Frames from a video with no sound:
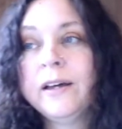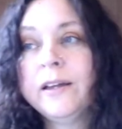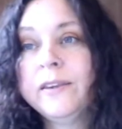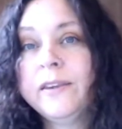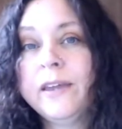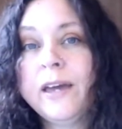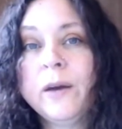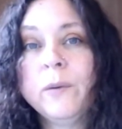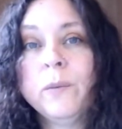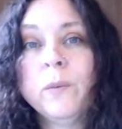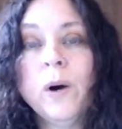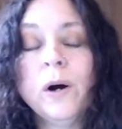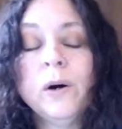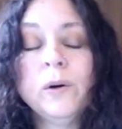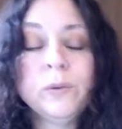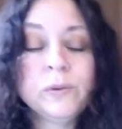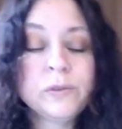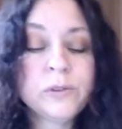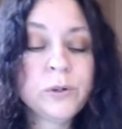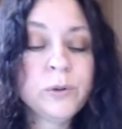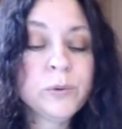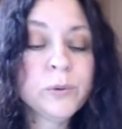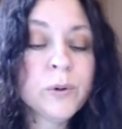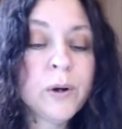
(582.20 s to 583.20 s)
They
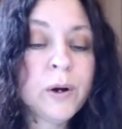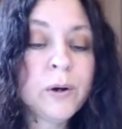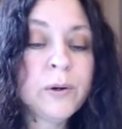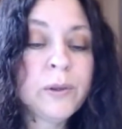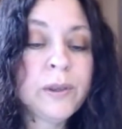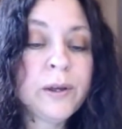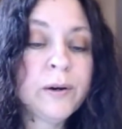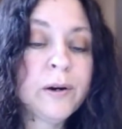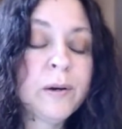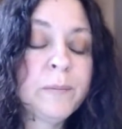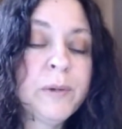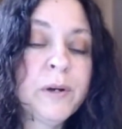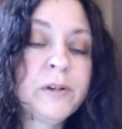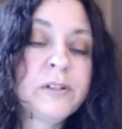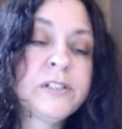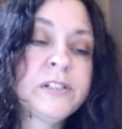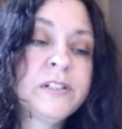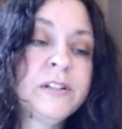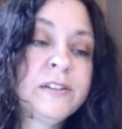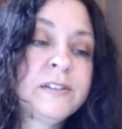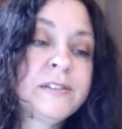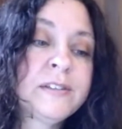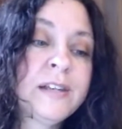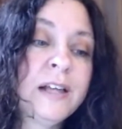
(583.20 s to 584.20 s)
won't grow their
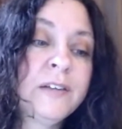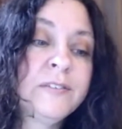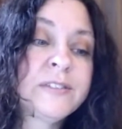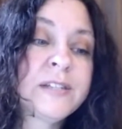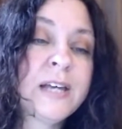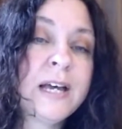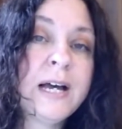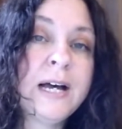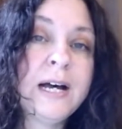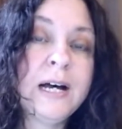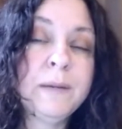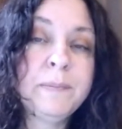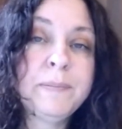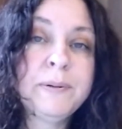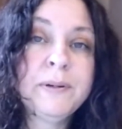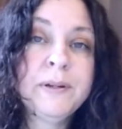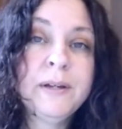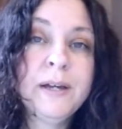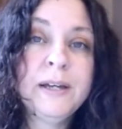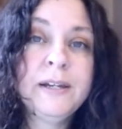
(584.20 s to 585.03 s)
emotional selves up